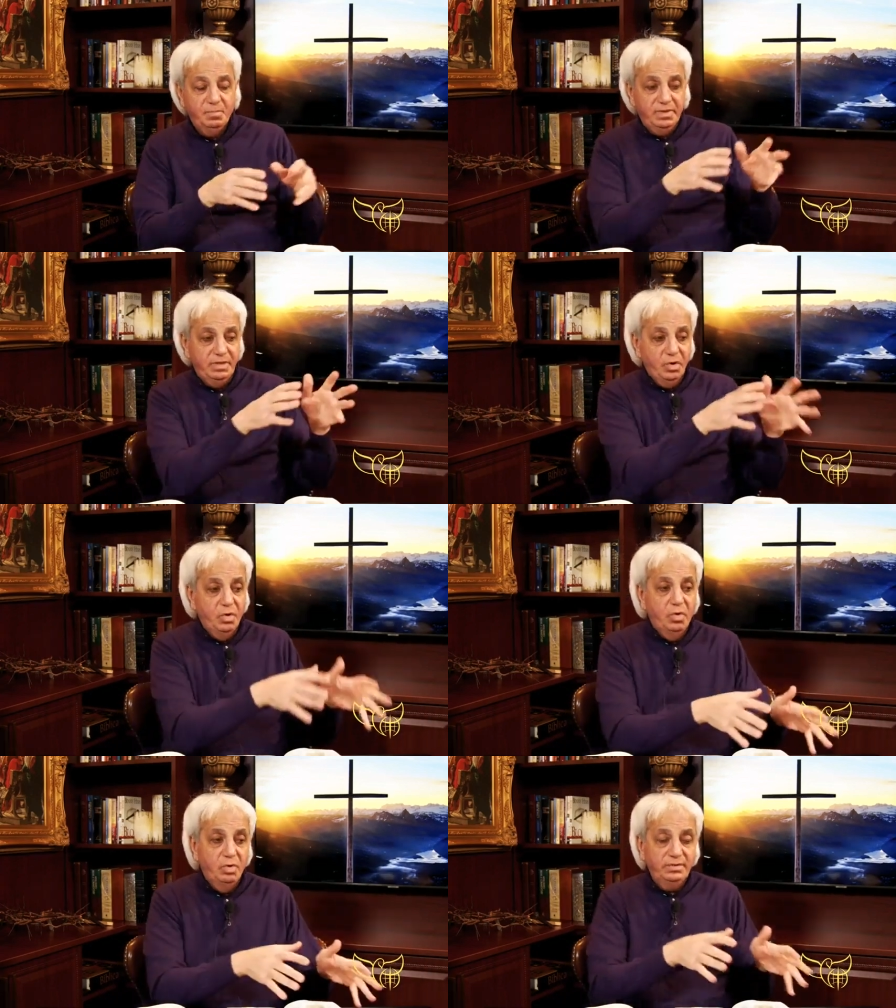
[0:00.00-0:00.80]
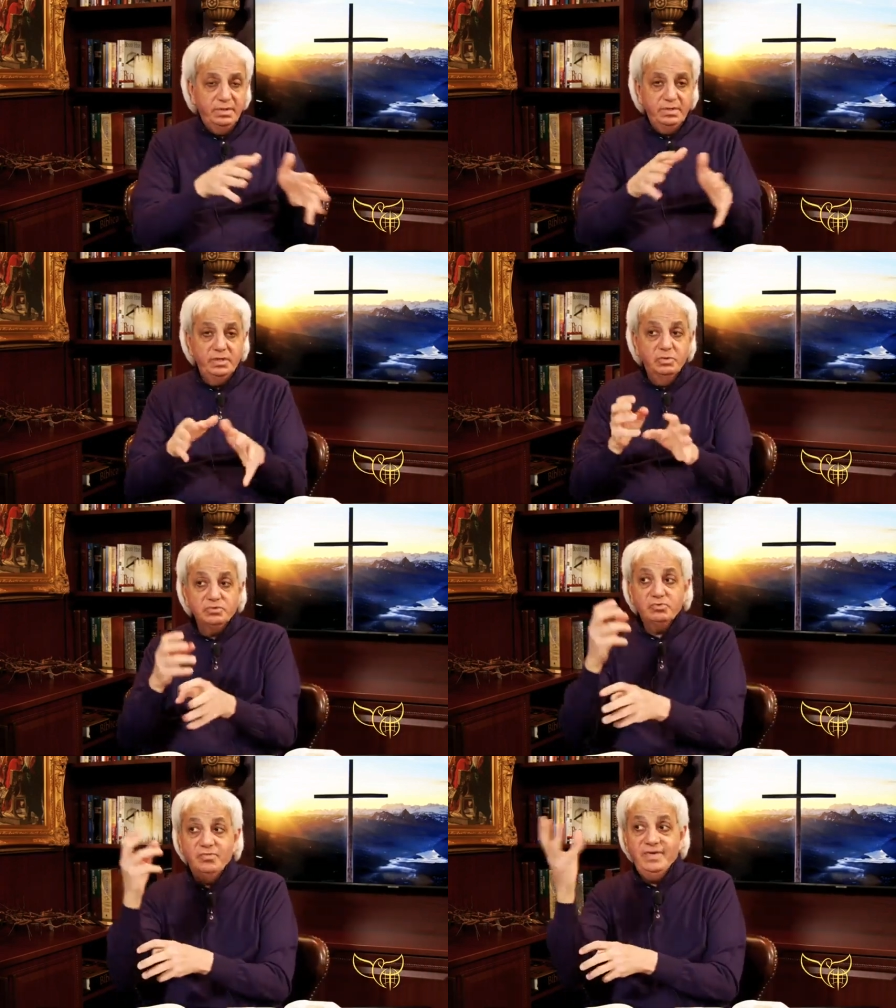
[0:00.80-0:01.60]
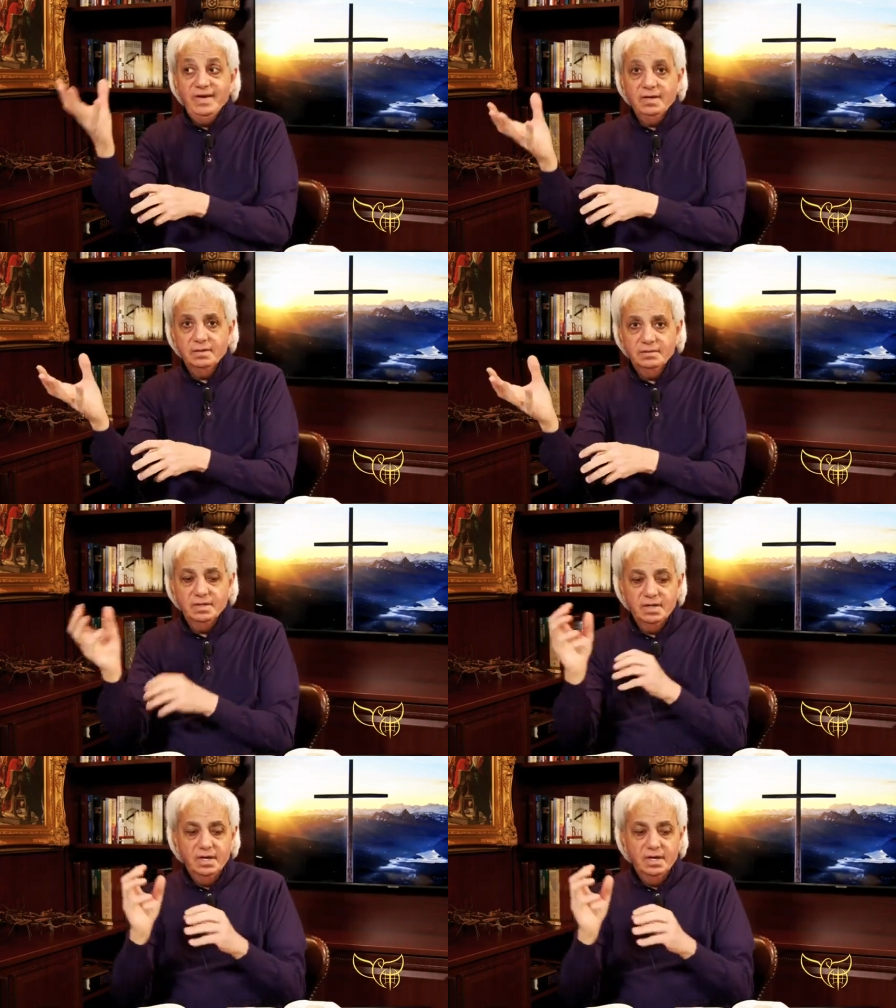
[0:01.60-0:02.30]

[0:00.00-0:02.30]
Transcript: But the old and the new is revealed.